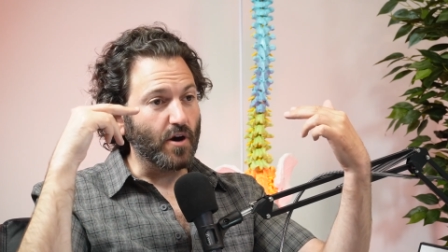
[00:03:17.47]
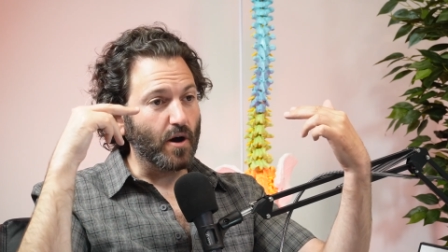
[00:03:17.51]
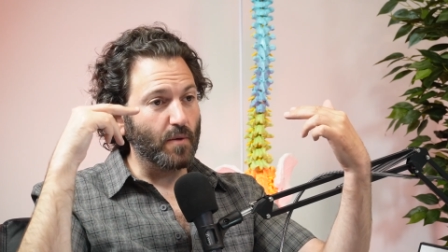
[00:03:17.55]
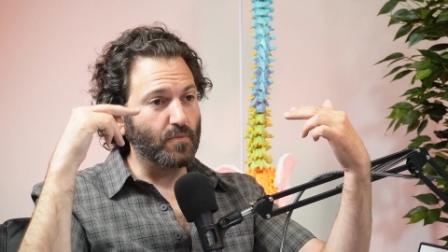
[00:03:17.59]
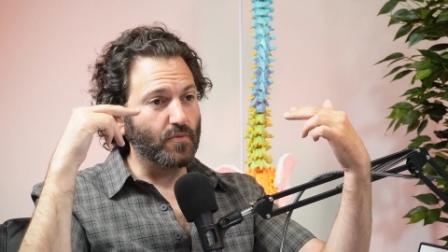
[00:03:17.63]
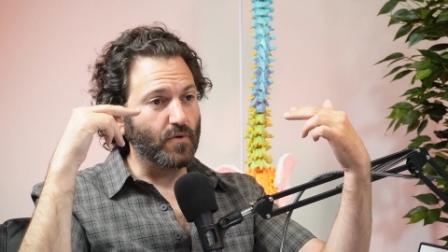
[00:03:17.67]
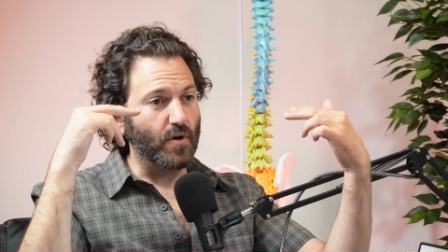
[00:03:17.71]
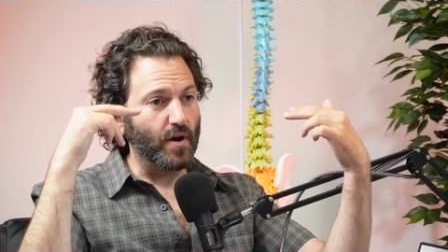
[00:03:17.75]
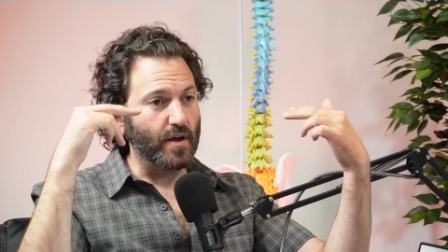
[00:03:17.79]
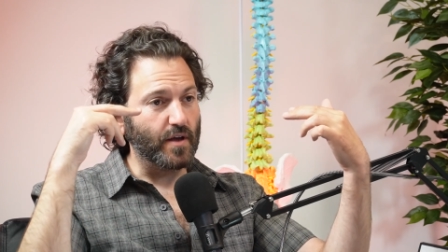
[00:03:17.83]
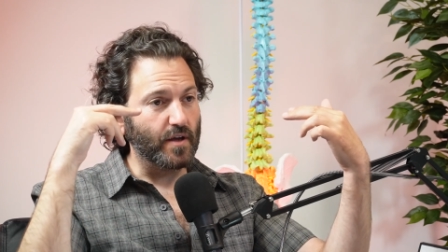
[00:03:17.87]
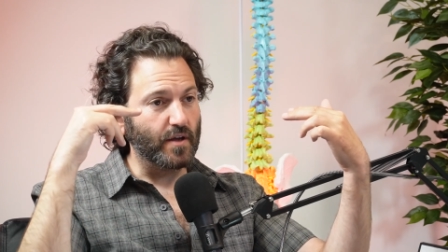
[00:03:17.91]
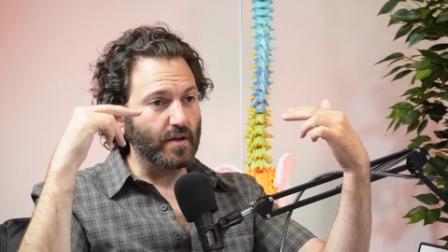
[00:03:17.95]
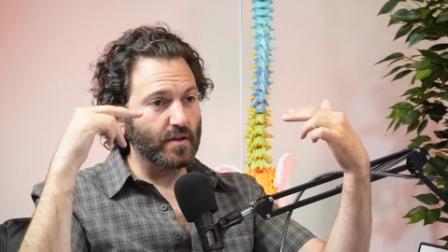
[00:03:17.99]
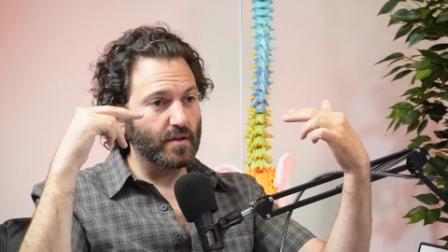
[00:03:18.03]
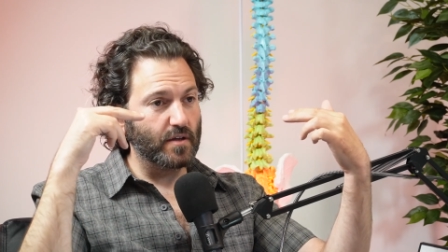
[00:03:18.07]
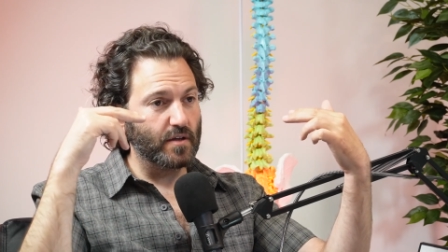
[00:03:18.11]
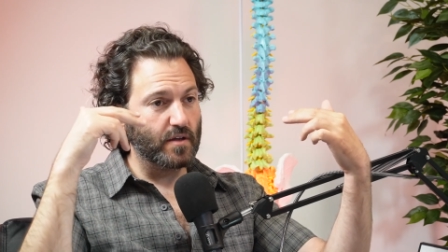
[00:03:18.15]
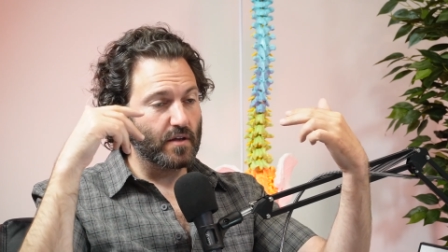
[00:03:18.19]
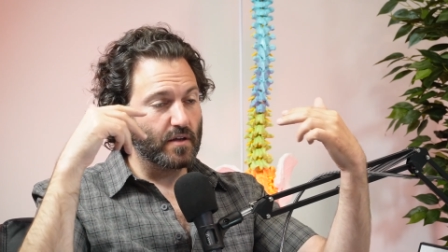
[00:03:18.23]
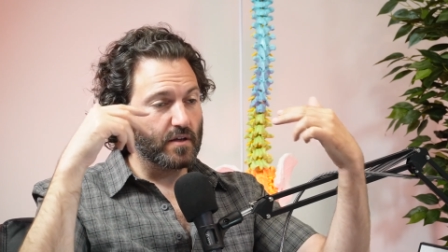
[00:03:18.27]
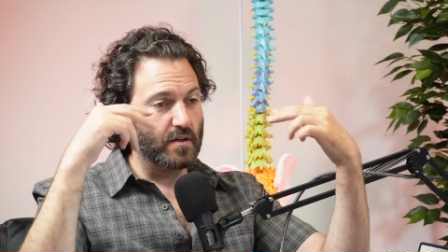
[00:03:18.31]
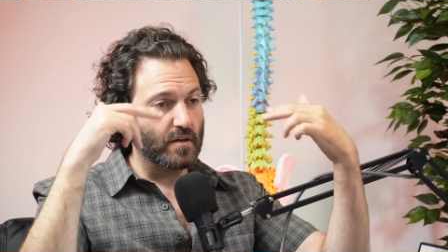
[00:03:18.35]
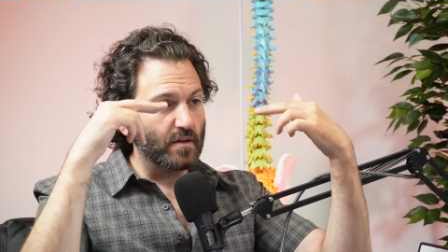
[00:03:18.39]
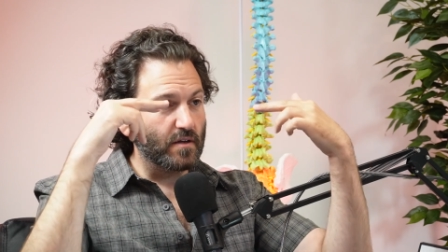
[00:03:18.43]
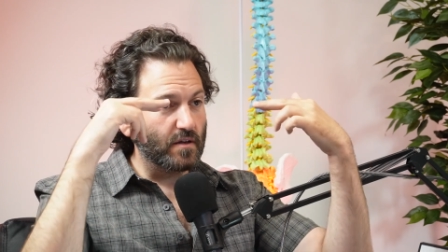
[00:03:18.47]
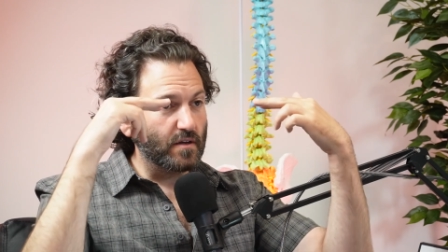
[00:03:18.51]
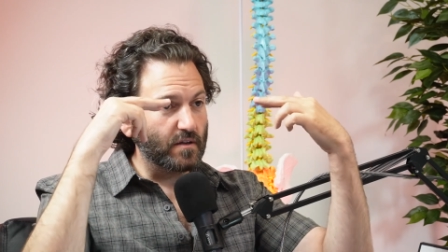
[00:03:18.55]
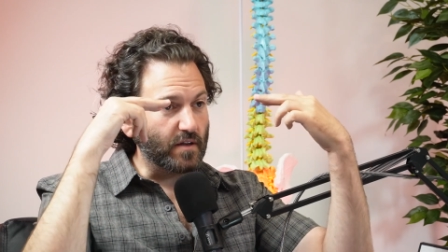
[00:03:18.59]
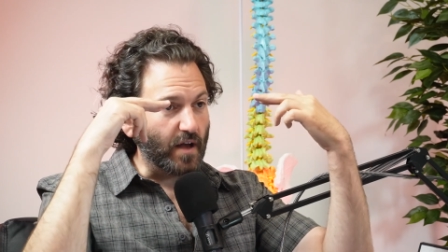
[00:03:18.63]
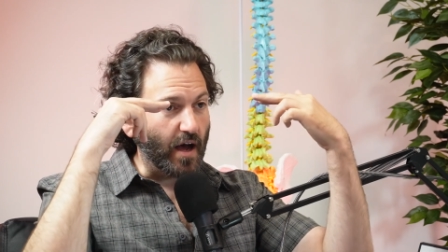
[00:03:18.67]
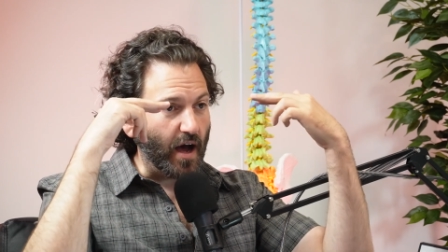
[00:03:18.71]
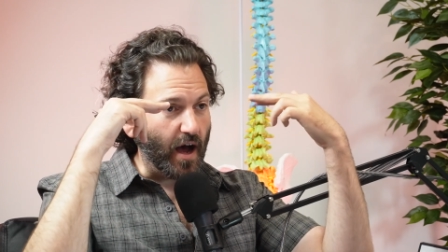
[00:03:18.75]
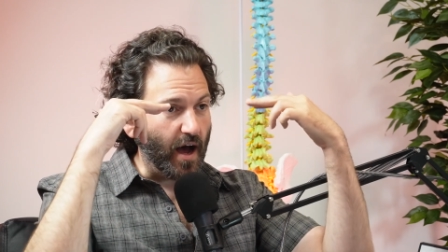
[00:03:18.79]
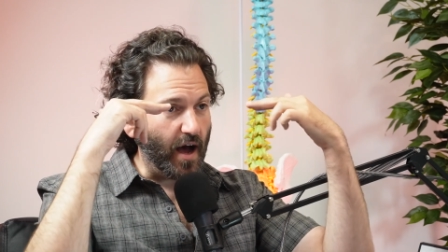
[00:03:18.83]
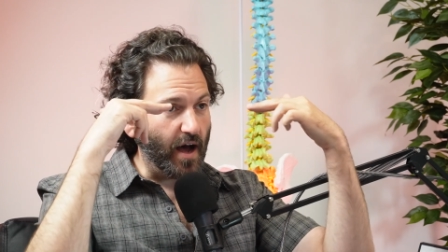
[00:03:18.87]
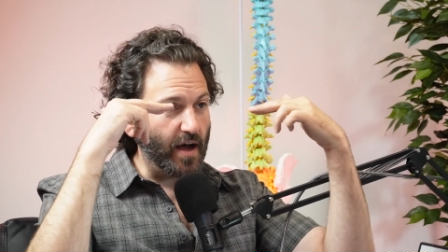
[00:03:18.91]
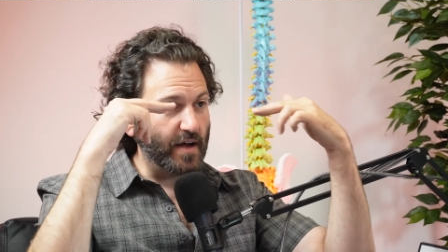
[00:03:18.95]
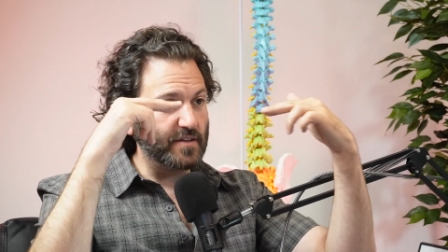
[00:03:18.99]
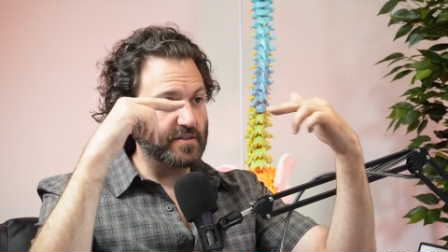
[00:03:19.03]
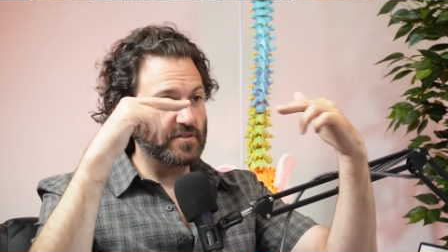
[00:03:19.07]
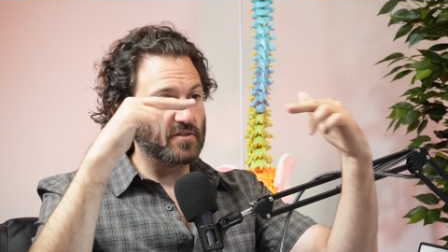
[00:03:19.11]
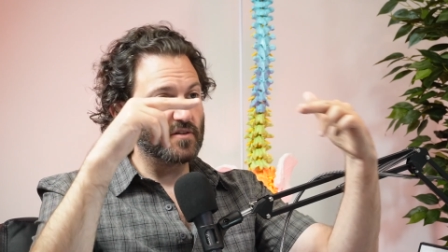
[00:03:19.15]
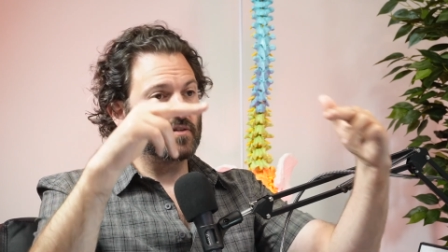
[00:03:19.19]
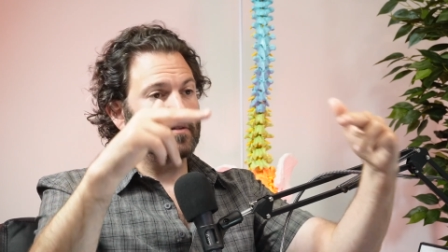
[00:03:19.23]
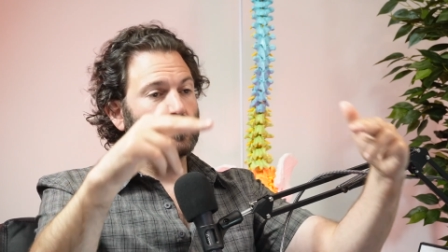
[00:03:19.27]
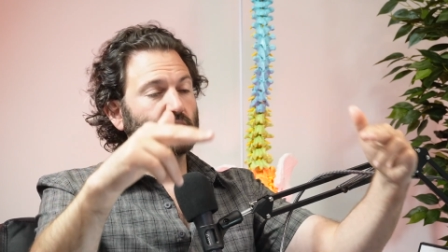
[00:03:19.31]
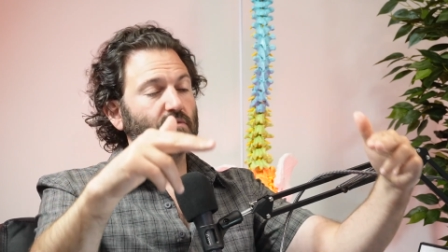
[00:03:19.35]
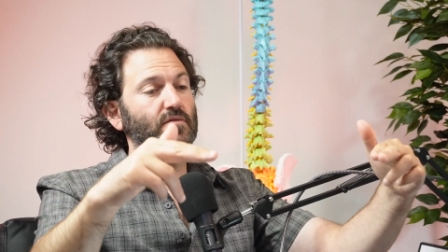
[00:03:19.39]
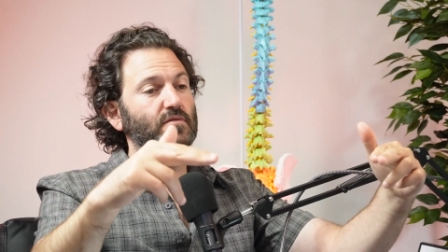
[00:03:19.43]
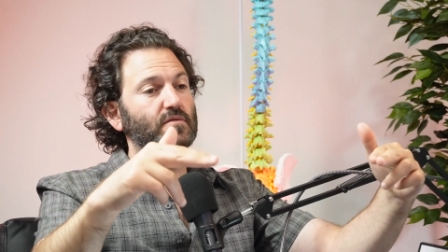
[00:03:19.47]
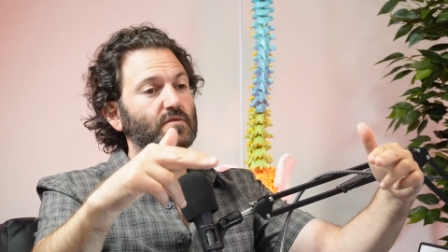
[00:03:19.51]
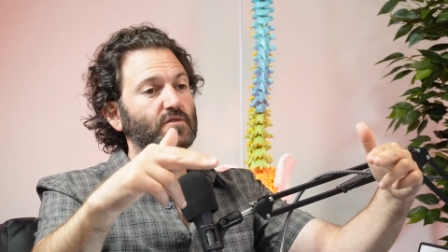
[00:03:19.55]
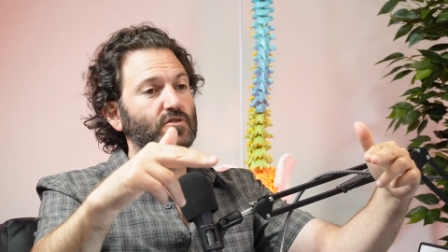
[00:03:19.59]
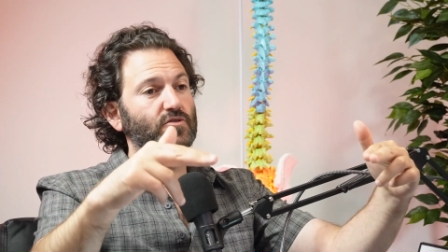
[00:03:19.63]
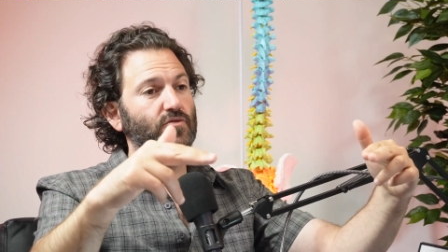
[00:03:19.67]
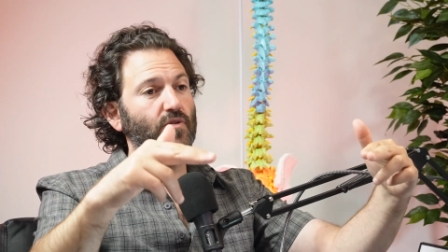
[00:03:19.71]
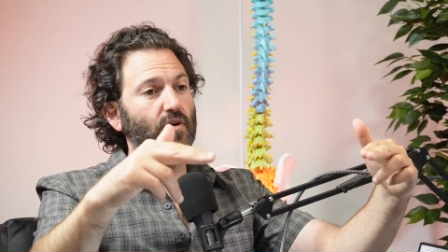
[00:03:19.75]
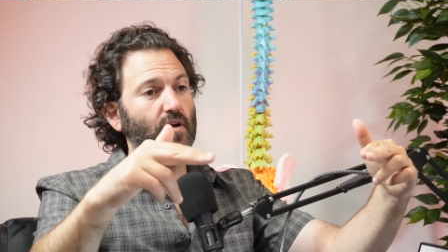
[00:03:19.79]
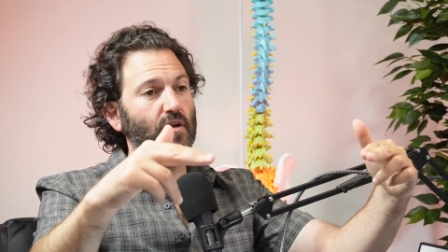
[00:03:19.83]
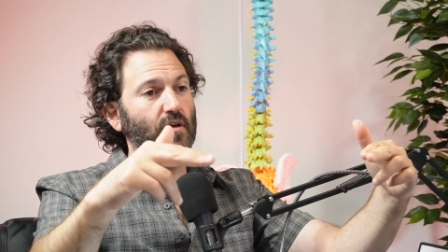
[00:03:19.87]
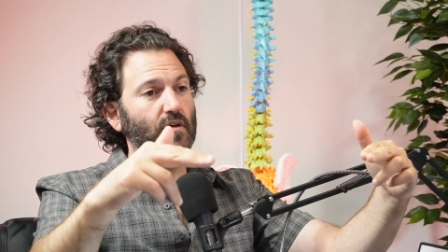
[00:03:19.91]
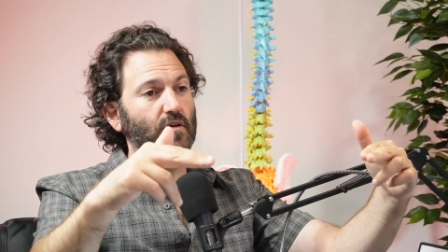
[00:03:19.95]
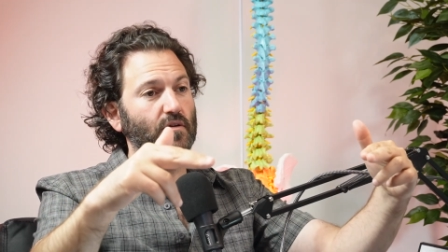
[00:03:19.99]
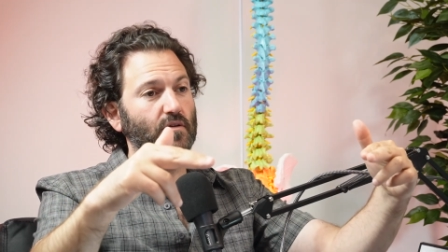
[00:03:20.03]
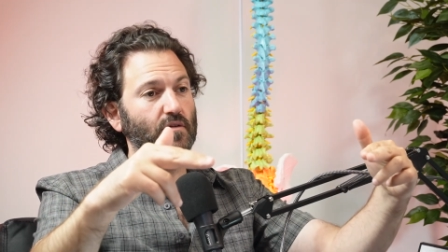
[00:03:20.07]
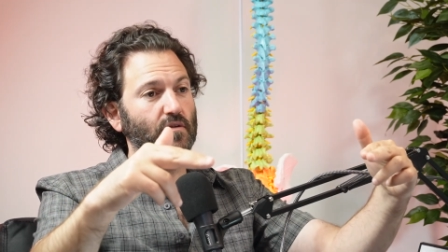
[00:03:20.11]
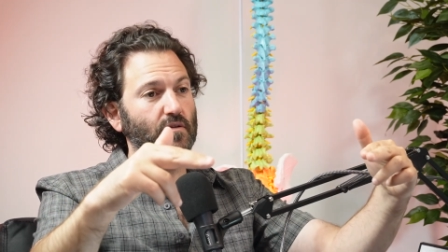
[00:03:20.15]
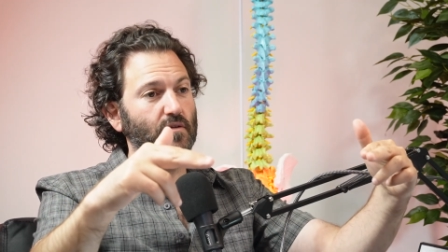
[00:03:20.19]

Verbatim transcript: upright, the eyes are straight.